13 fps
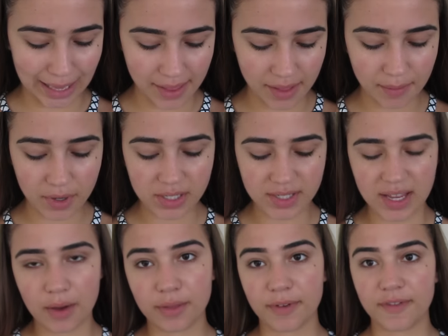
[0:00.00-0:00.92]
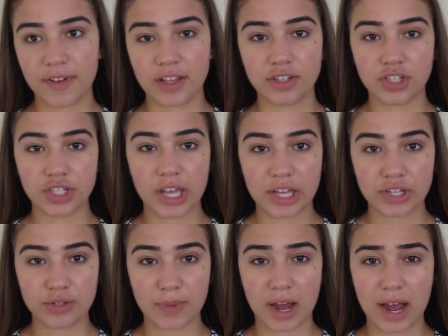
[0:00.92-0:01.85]
I think I'm gonna start with my face. Usually I
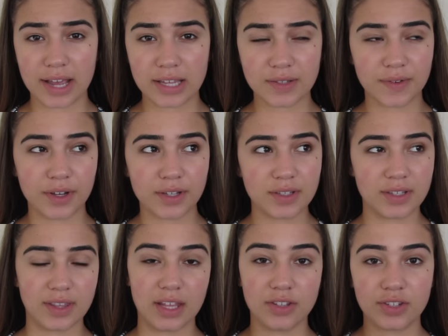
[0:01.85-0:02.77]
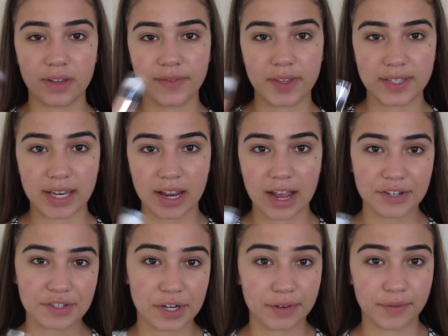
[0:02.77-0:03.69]
do my eyes first, and then so if there's any
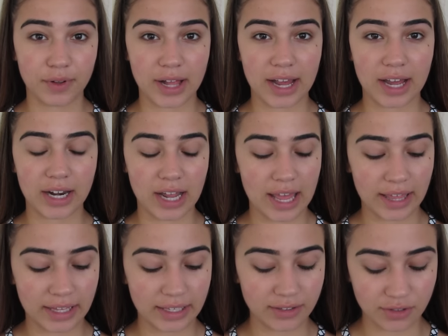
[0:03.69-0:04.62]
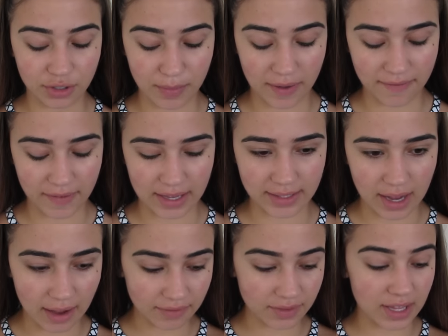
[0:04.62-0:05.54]
eyeshadow fallout, I do my face
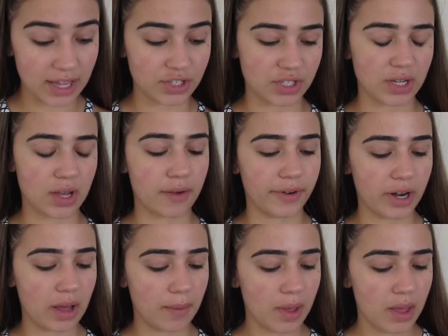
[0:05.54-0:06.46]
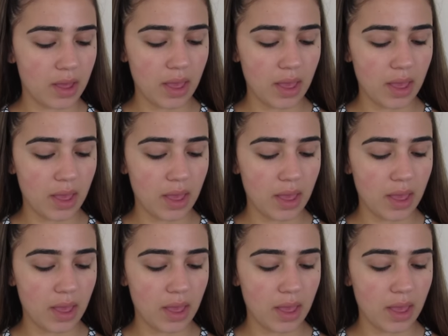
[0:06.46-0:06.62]
after that just to cover it up.